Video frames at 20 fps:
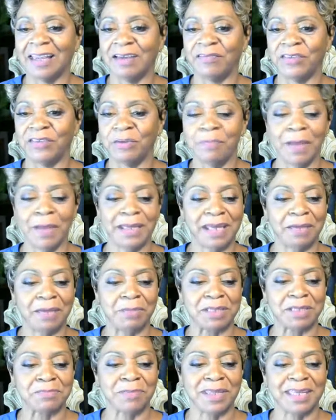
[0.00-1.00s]
I love you. My
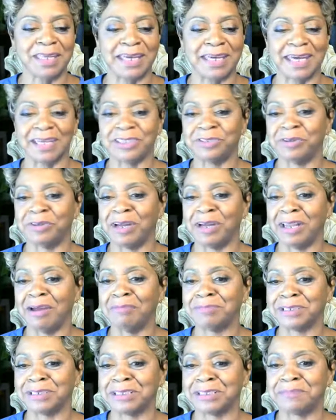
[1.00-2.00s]
name is Mother Gail Trail.
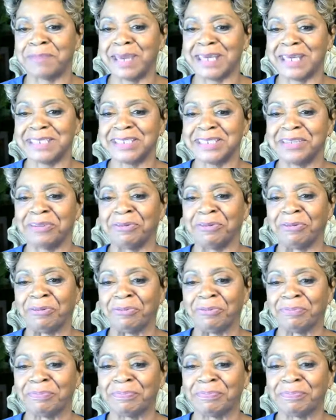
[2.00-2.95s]
I'm just fast as